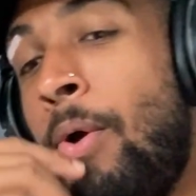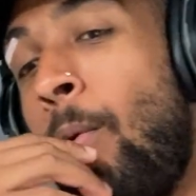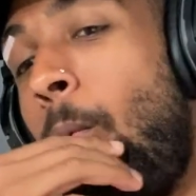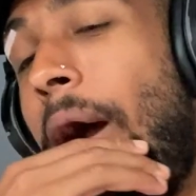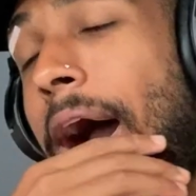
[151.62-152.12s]

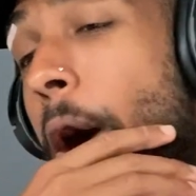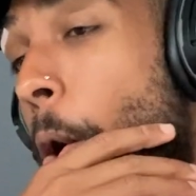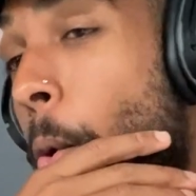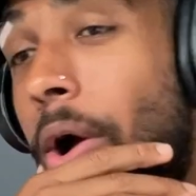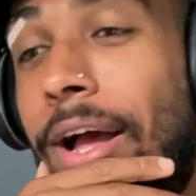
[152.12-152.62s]

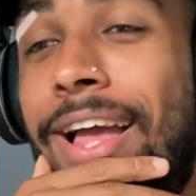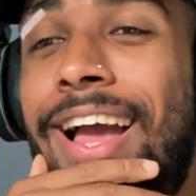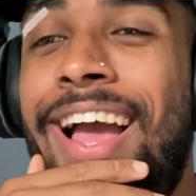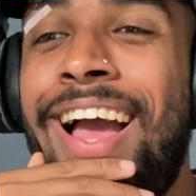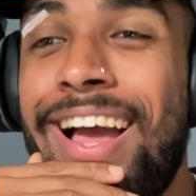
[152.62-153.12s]
Wow.
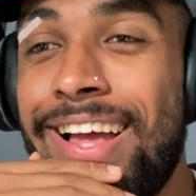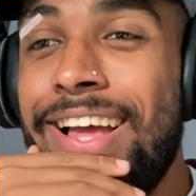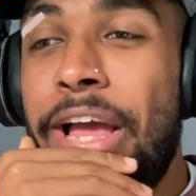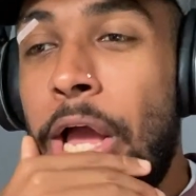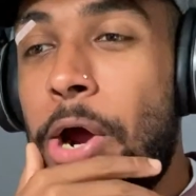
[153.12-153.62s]

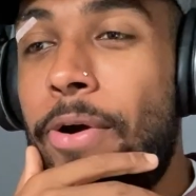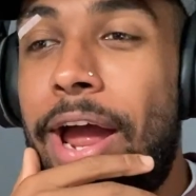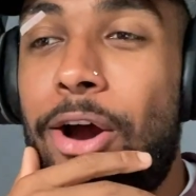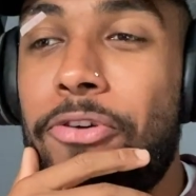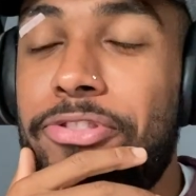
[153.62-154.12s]
All
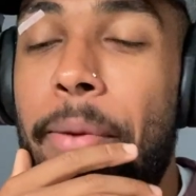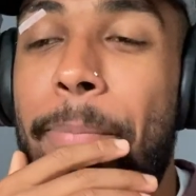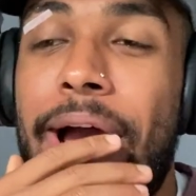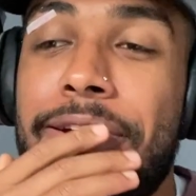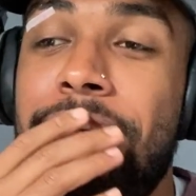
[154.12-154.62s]
right, off the
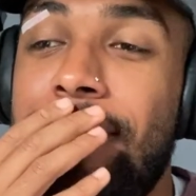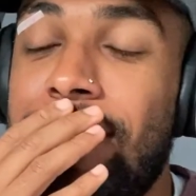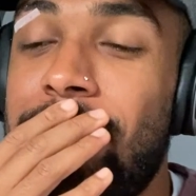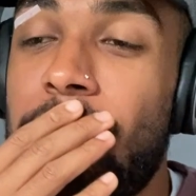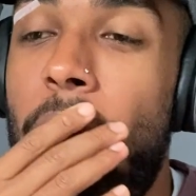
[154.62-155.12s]
bat,
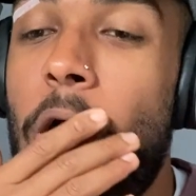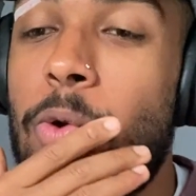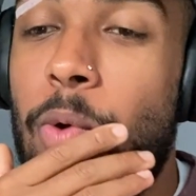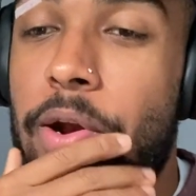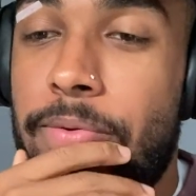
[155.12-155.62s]
this is a
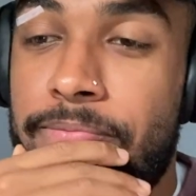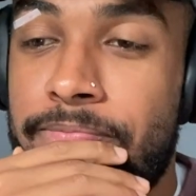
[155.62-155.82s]
hard one.